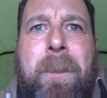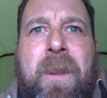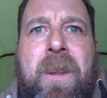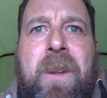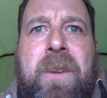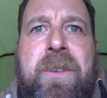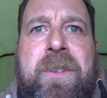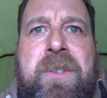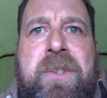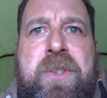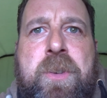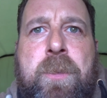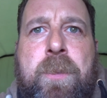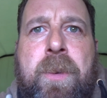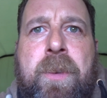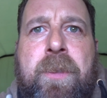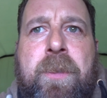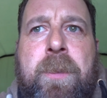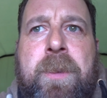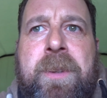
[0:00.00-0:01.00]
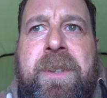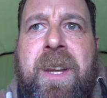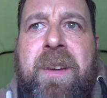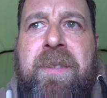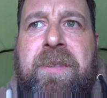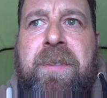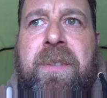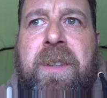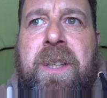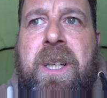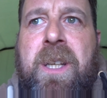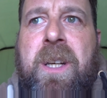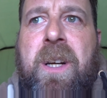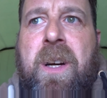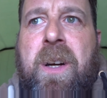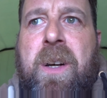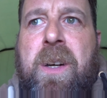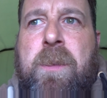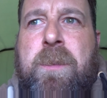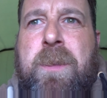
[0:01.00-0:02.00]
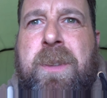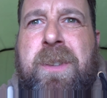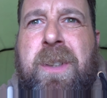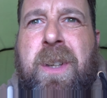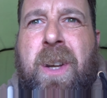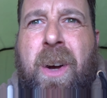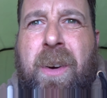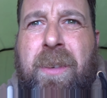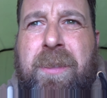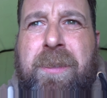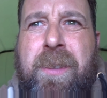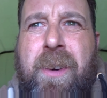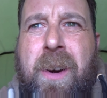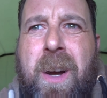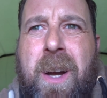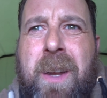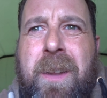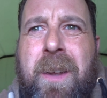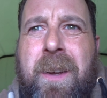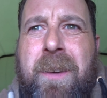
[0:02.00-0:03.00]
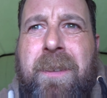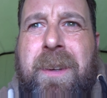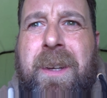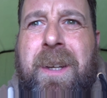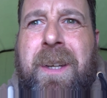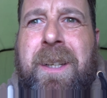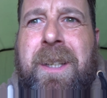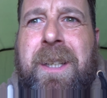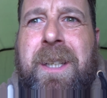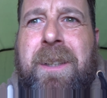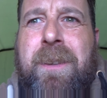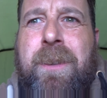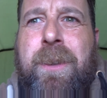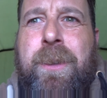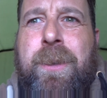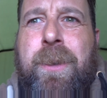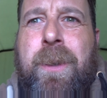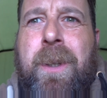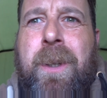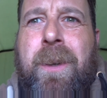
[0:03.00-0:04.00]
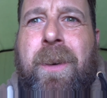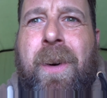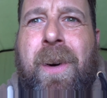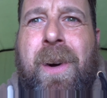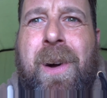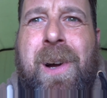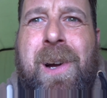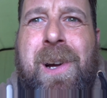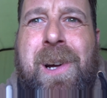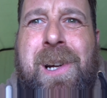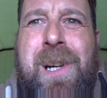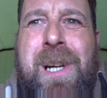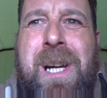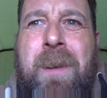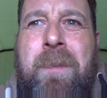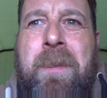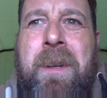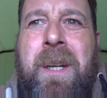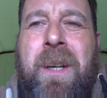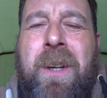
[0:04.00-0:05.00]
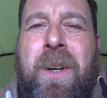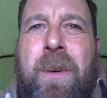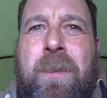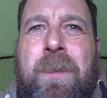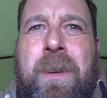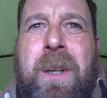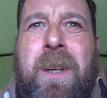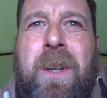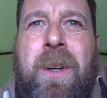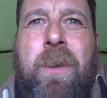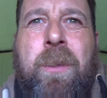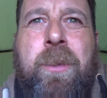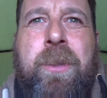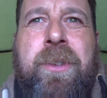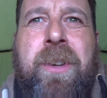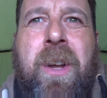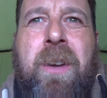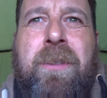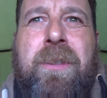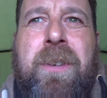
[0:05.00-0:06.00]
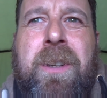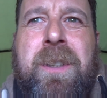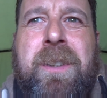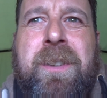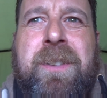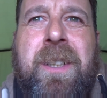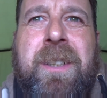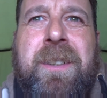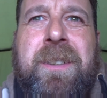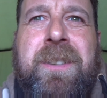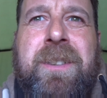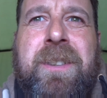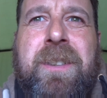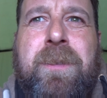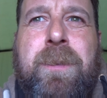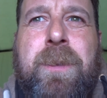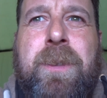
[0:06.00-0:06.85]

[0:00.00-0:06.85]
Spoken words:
And there's some of them are definitely carp. There's a lot of fry though down here as well. I mean, I got my alarm set really sensitive